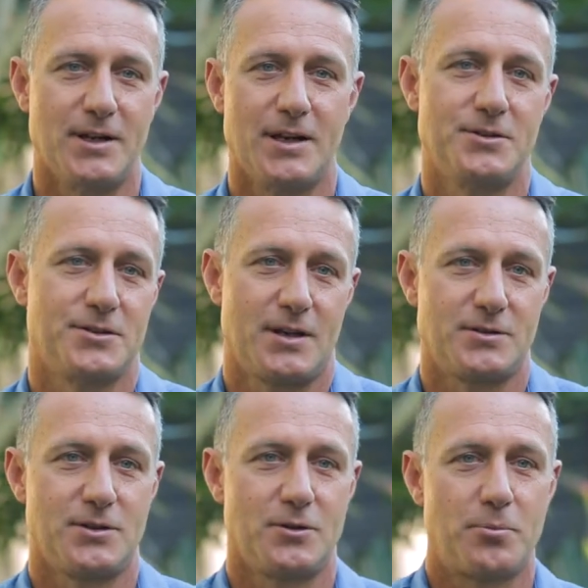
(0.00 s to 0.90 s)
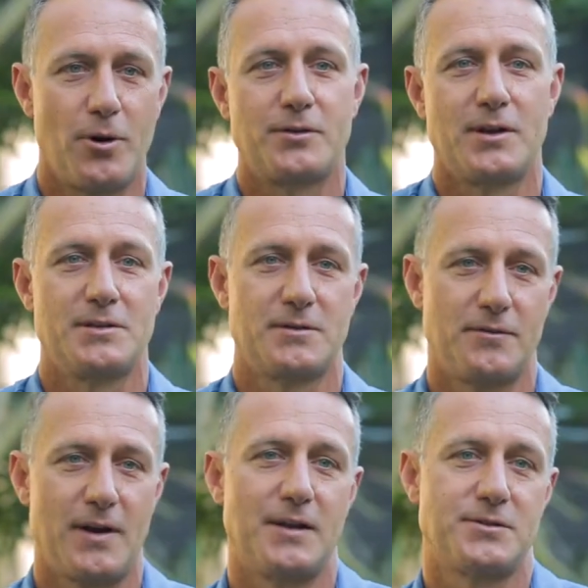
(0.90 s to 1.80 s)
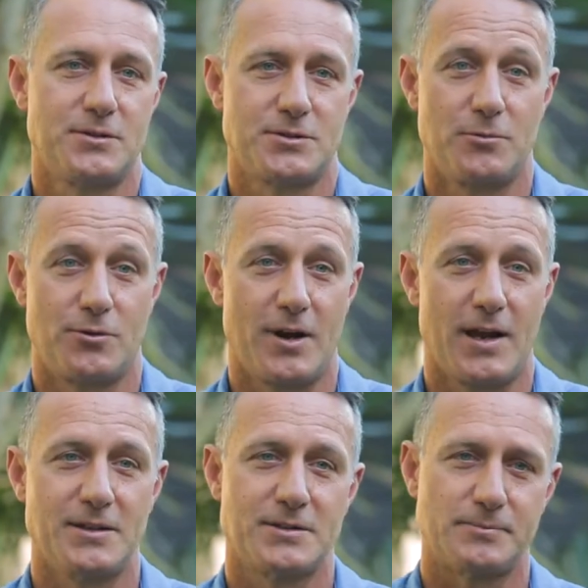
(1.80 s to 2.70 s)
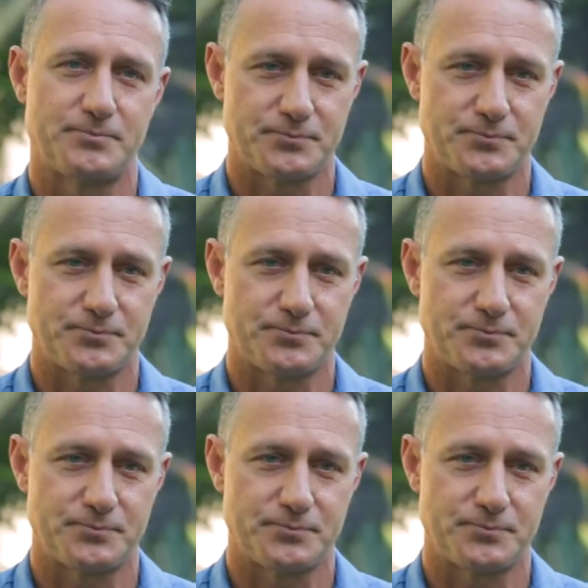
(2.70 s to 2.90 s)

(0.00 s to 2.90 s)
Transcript: it and just has you know protein, some fats, and some greens.